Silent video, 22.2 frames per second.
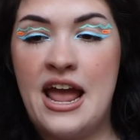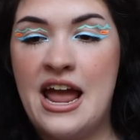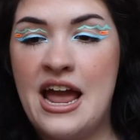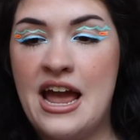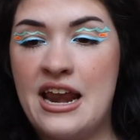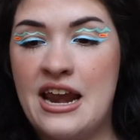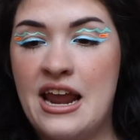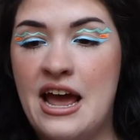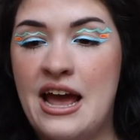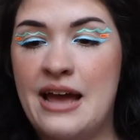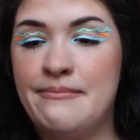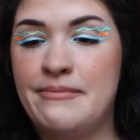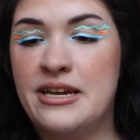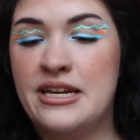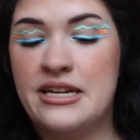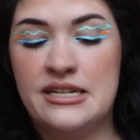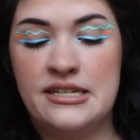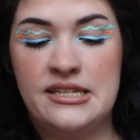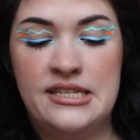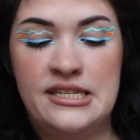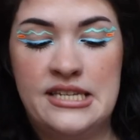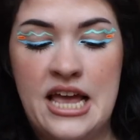and I'm
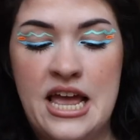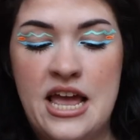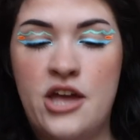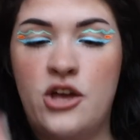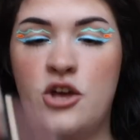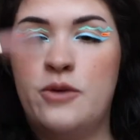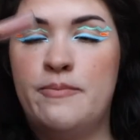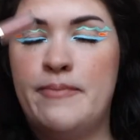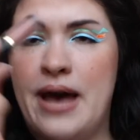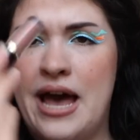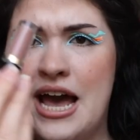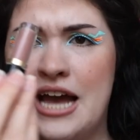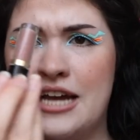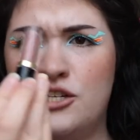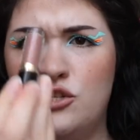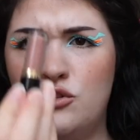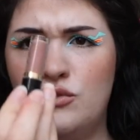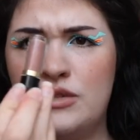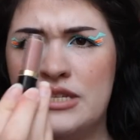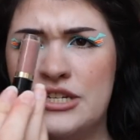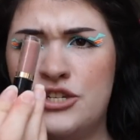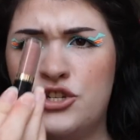gonna say goodbye
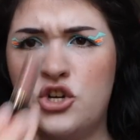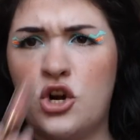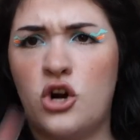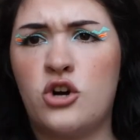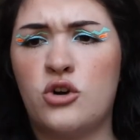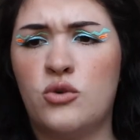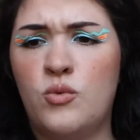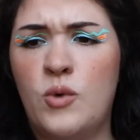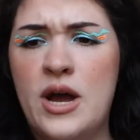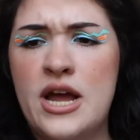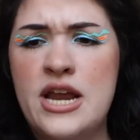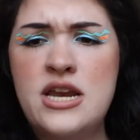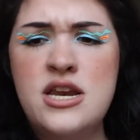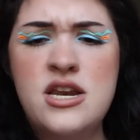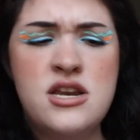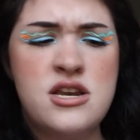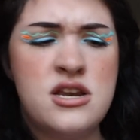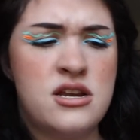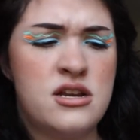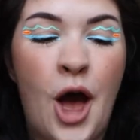to this Tarte one.